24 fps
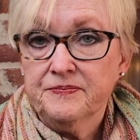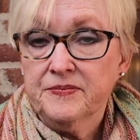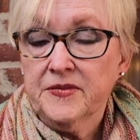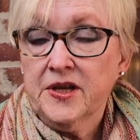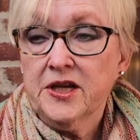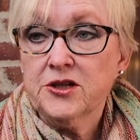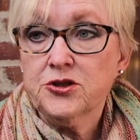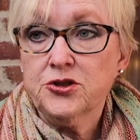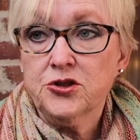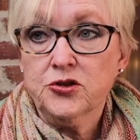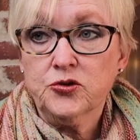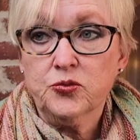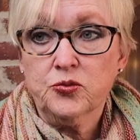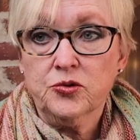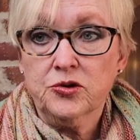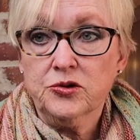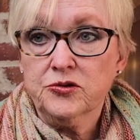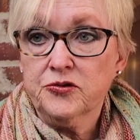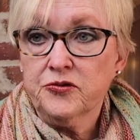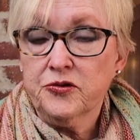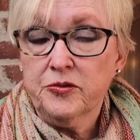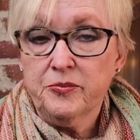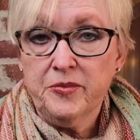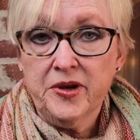It just
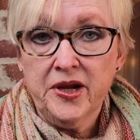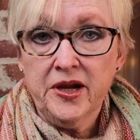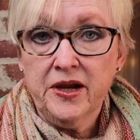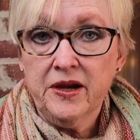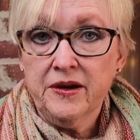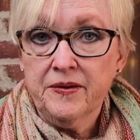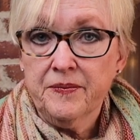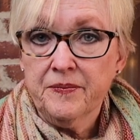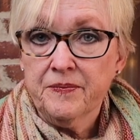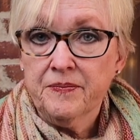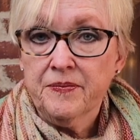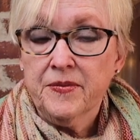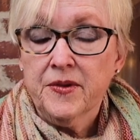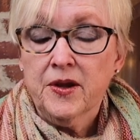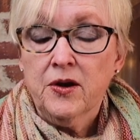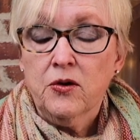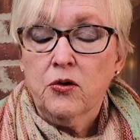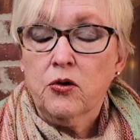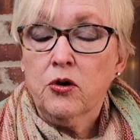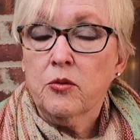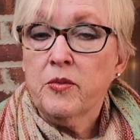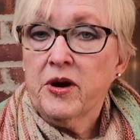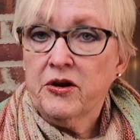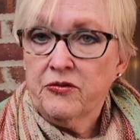works for me,
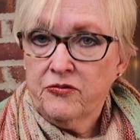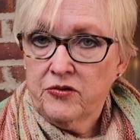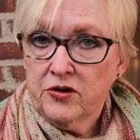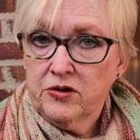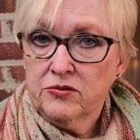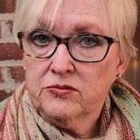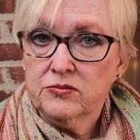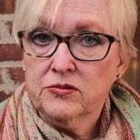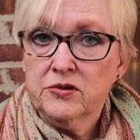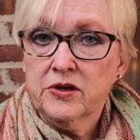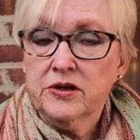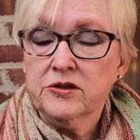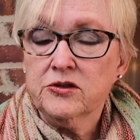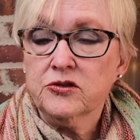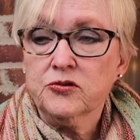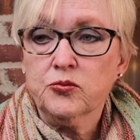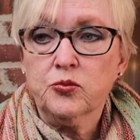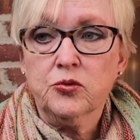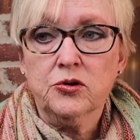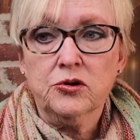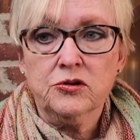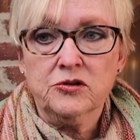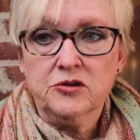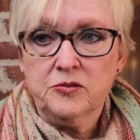or my phone. It just
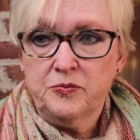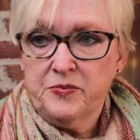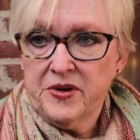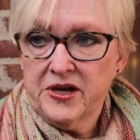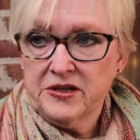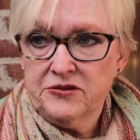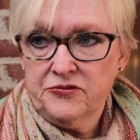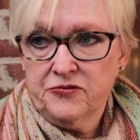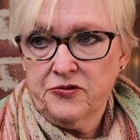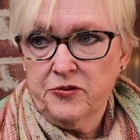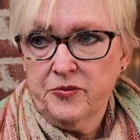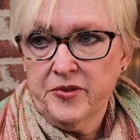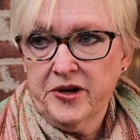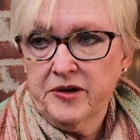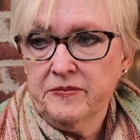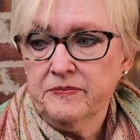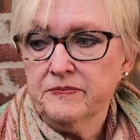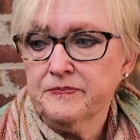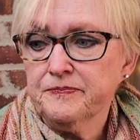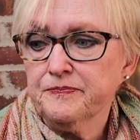works best for me.